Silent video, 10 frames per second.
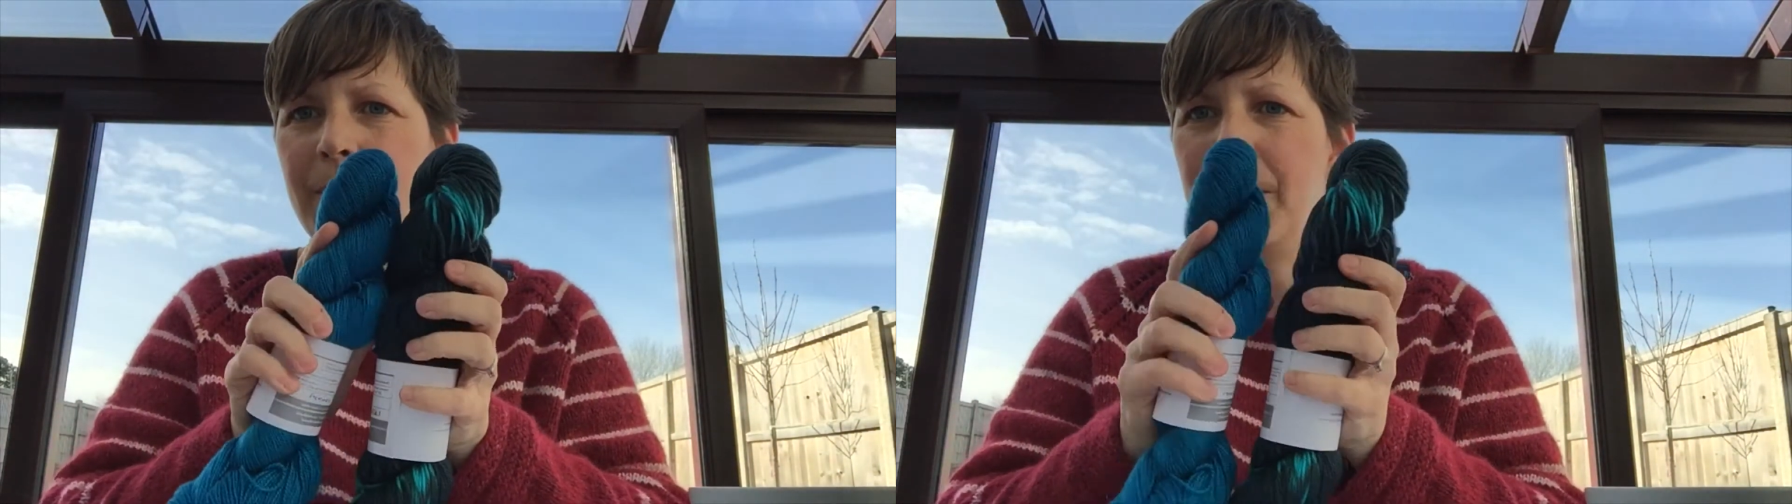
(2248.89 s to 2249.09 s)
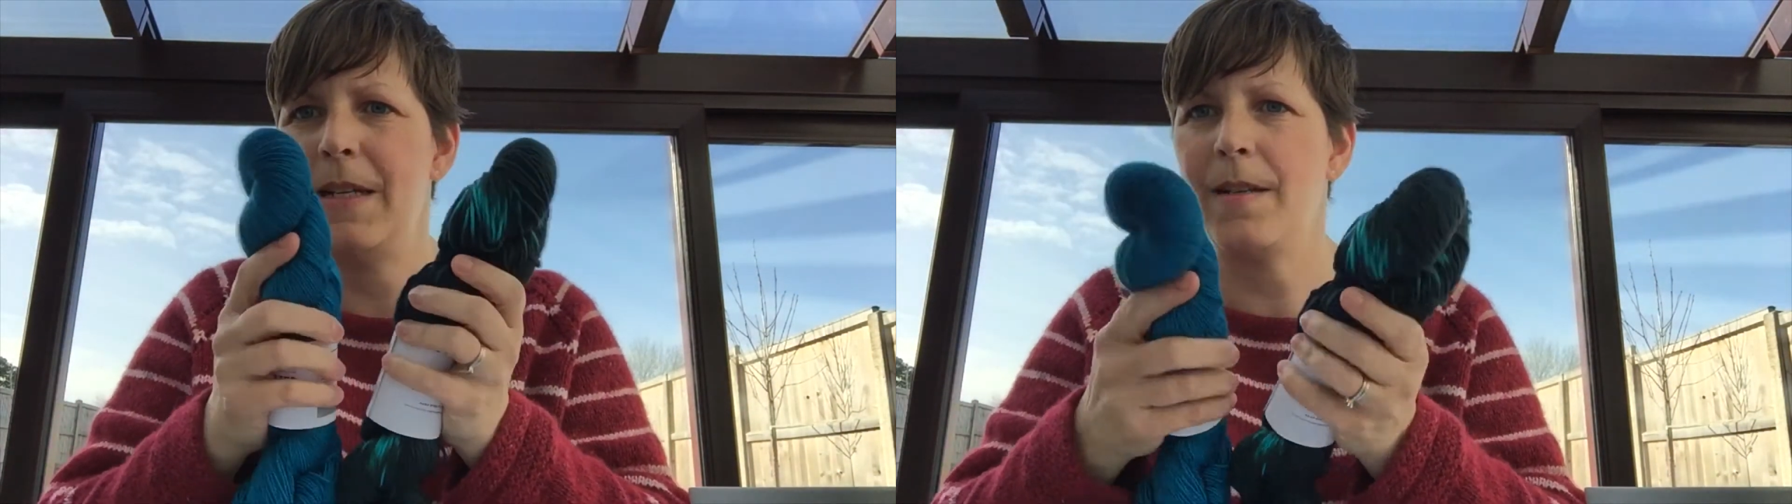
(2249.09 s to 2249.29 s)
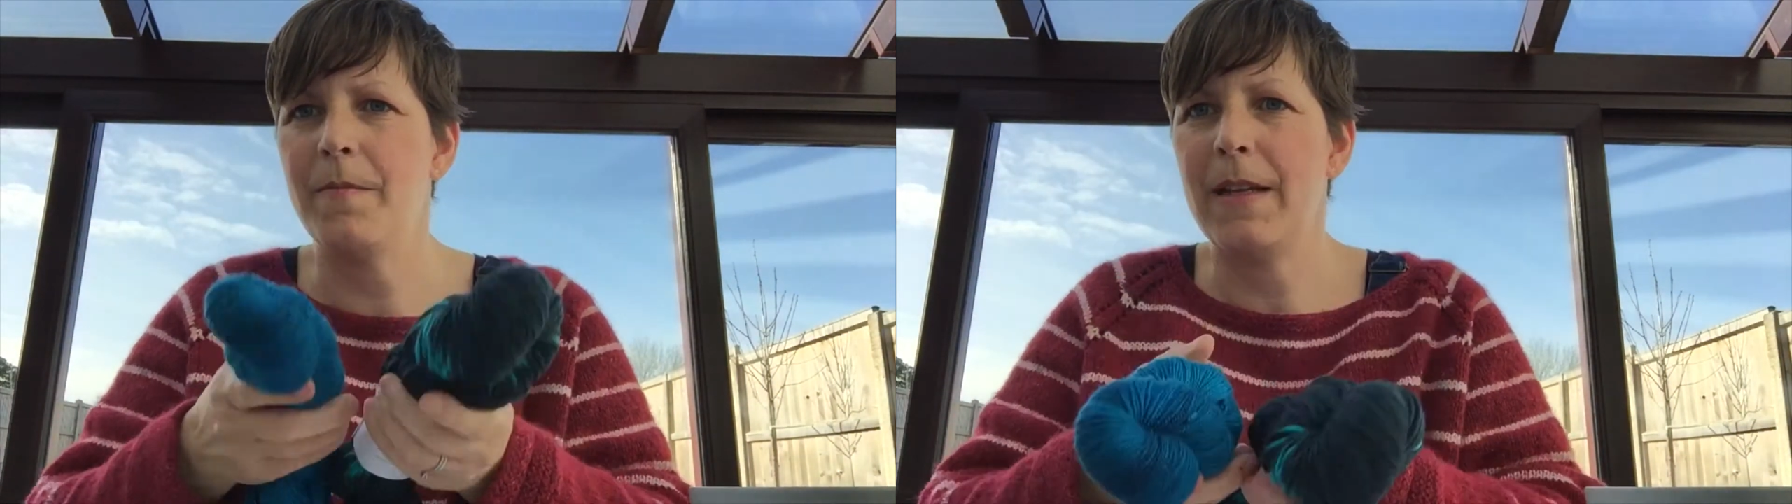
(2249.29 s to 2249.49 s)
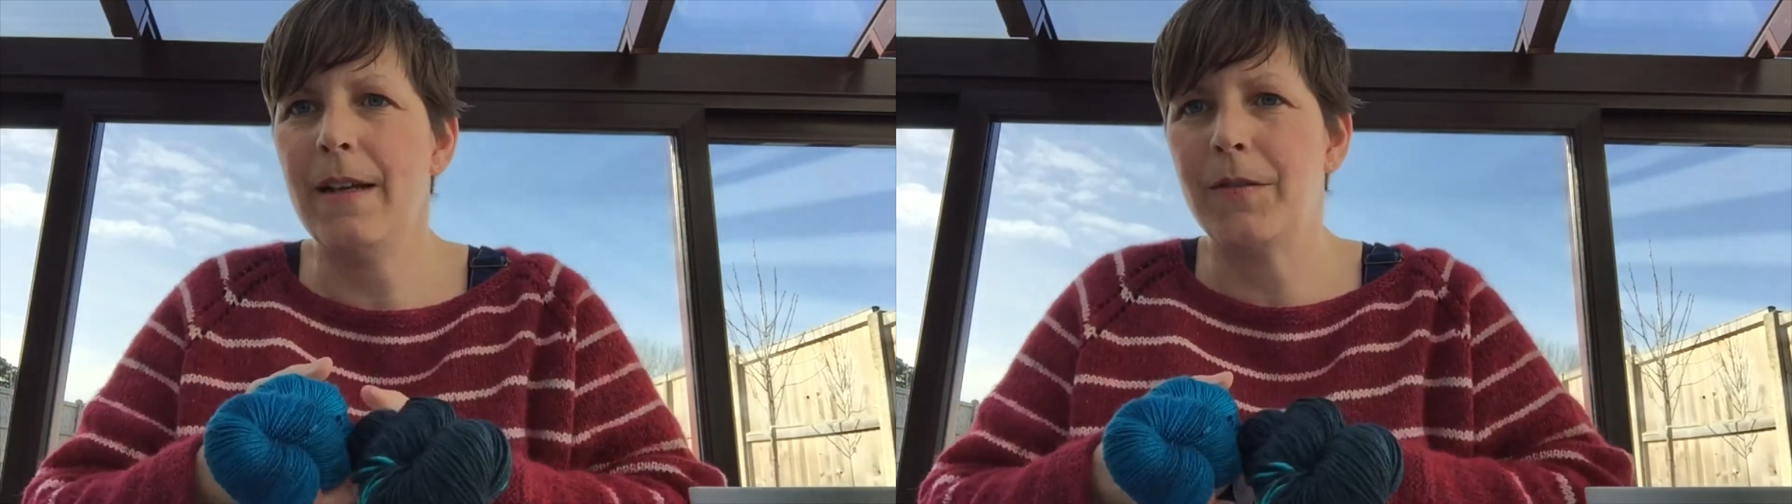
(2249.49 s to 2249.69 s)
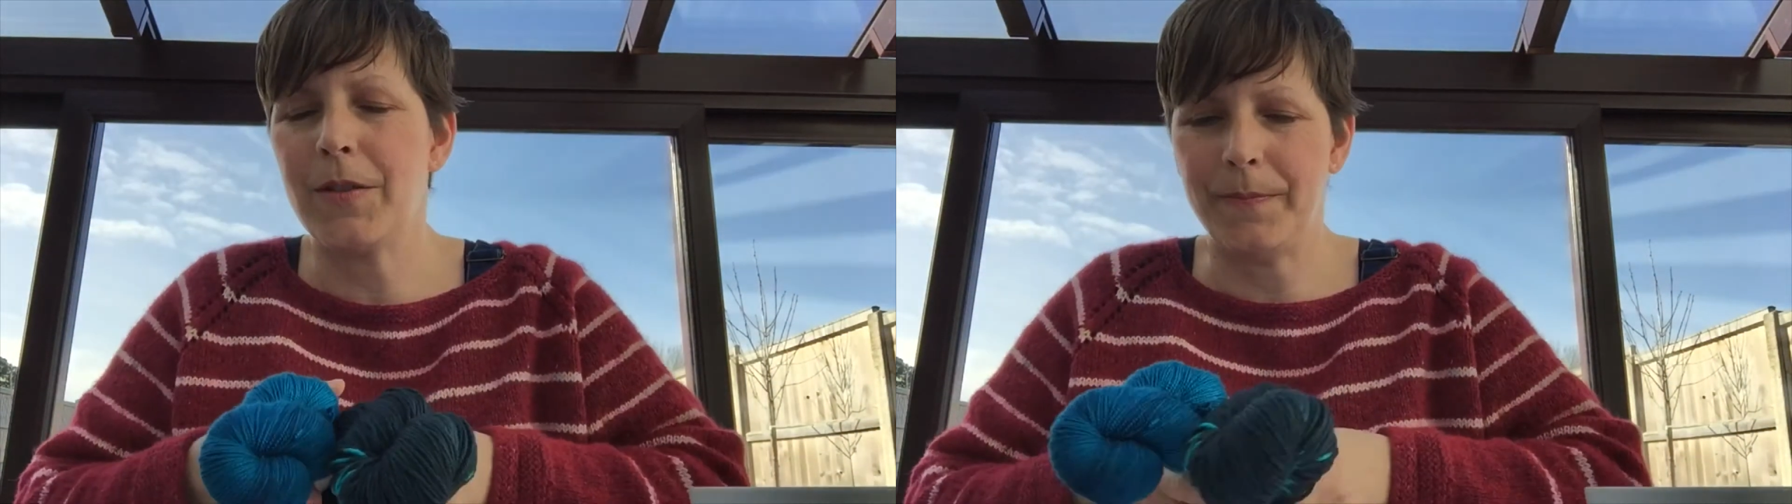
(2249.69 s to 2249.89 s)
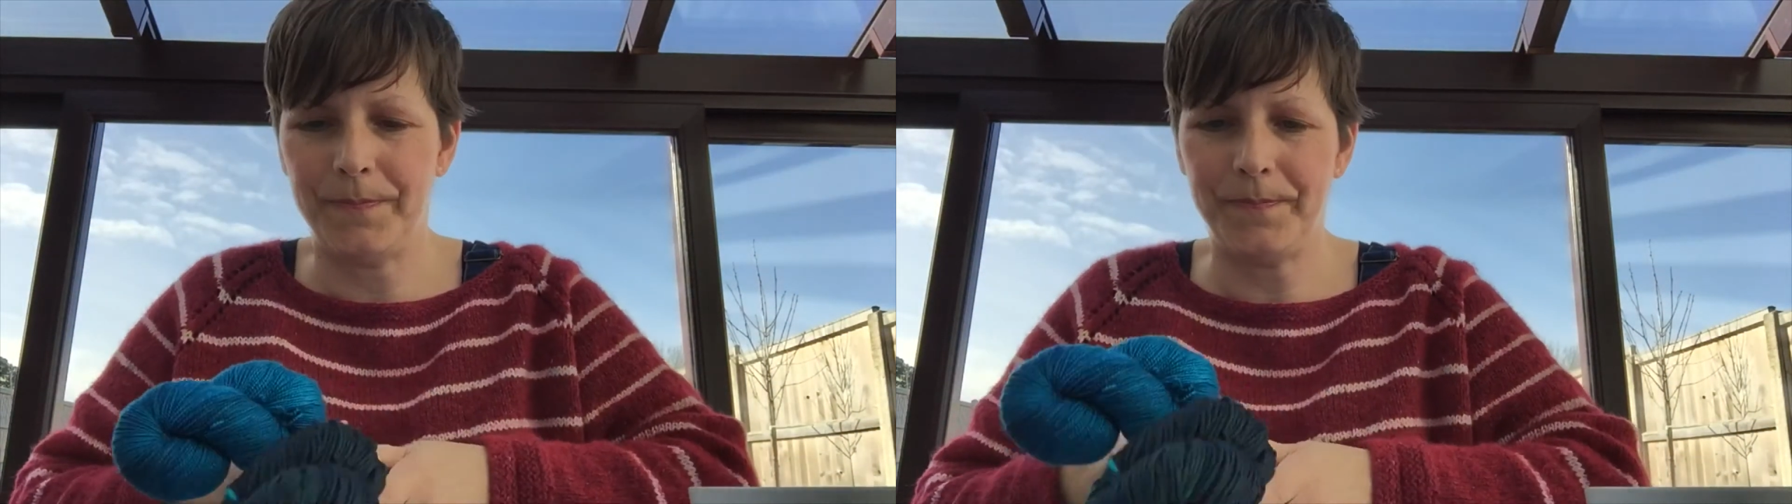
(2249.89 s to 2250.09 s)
be something else.